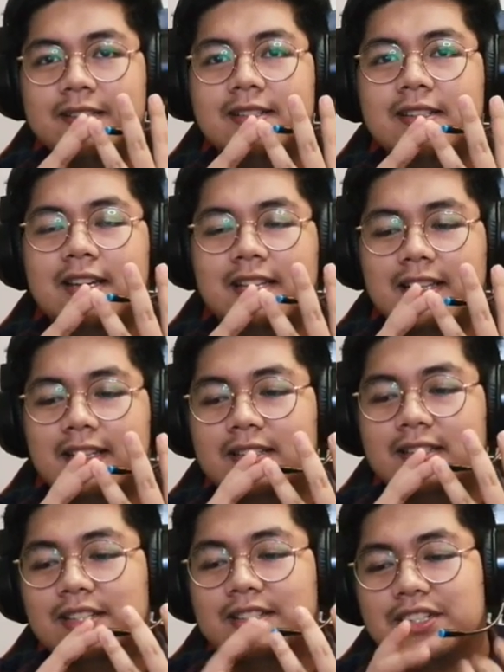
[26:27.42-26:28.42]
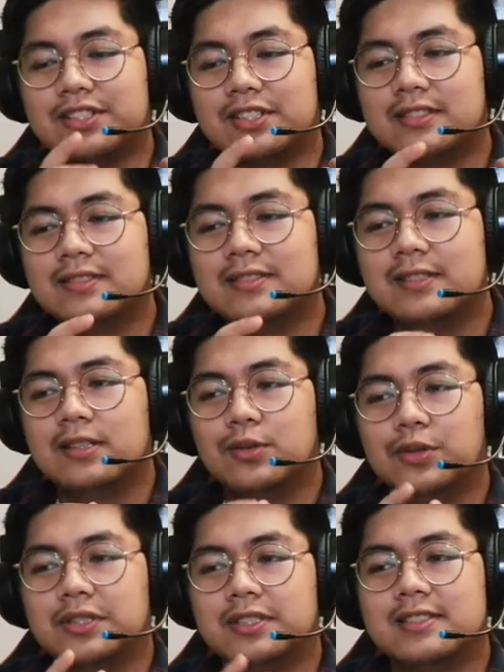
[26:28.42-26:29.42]
And then tradition,
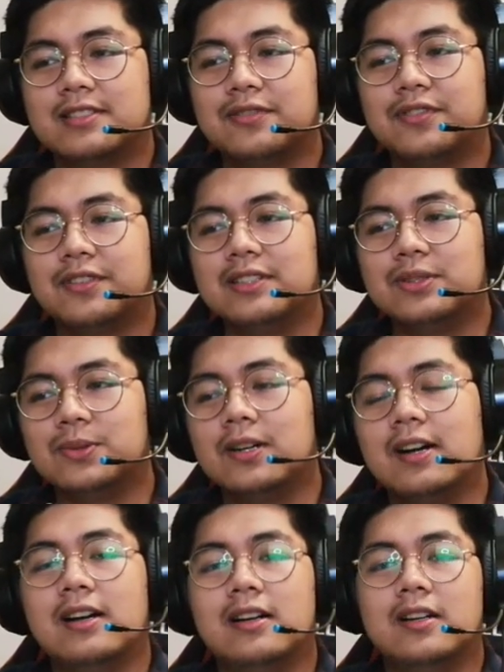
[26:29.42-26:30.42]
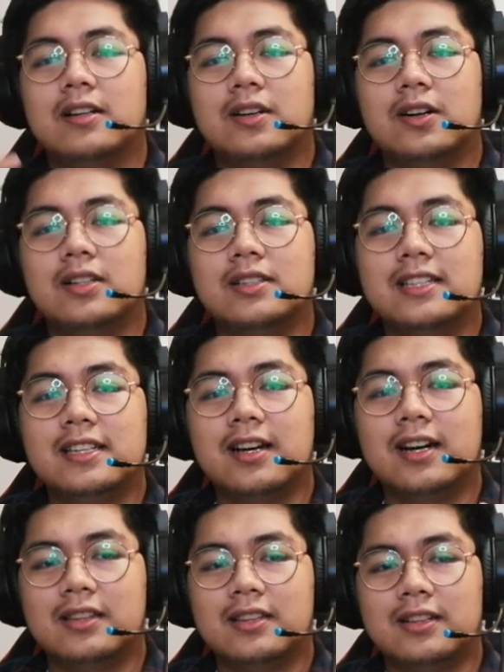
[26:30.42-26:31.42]
which is referring to all the
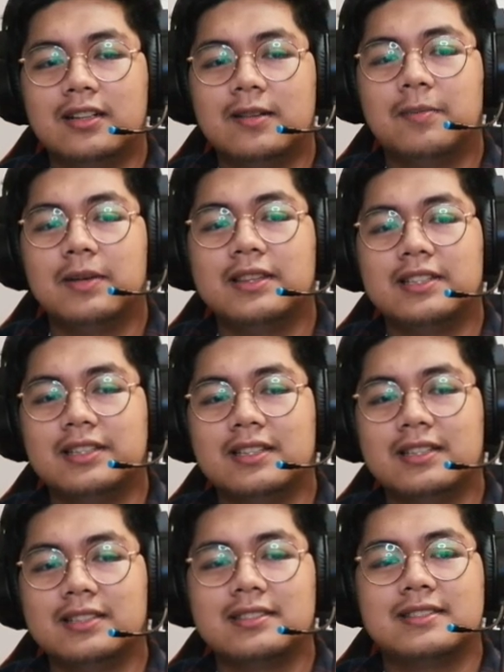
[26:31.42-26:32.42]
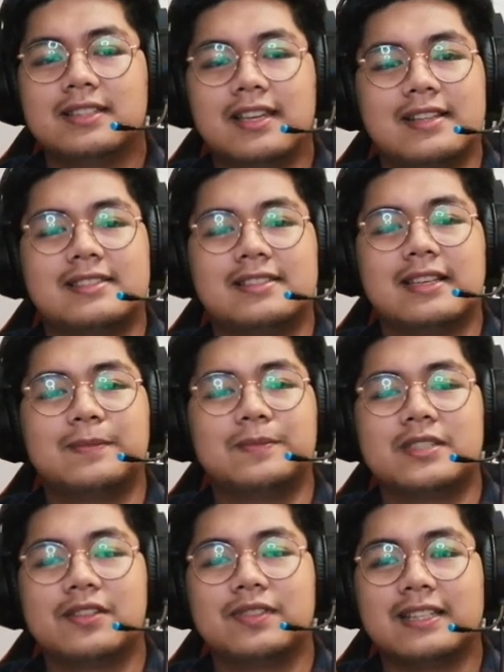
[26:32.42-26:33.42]
other materials, texts, and
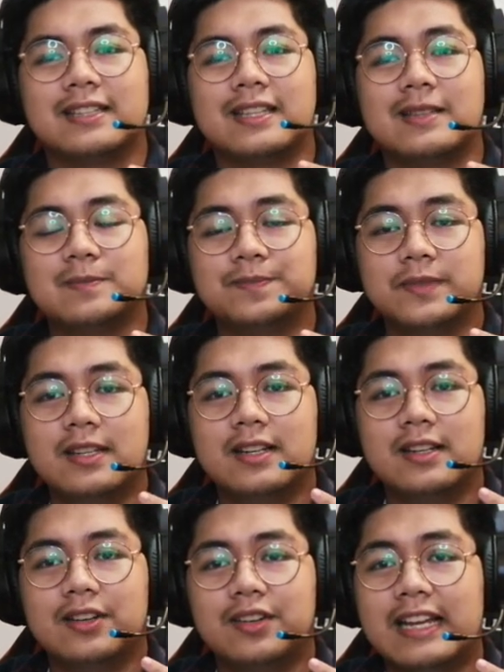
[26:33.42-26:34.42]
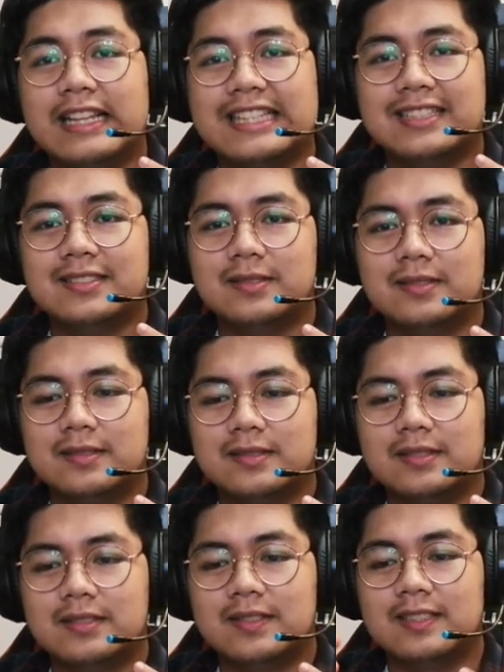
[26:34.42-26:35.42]
stuff like that created
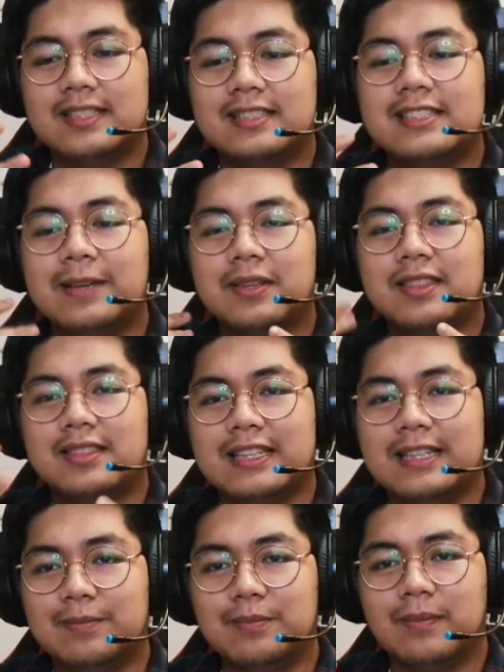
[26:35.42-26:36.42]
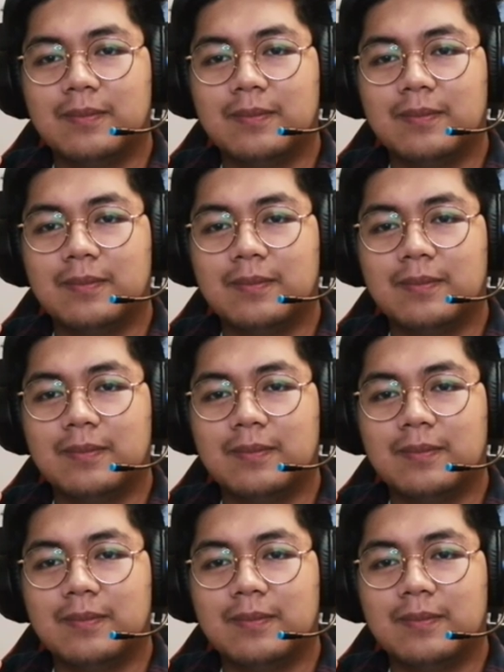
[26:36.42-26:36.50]
the same theme.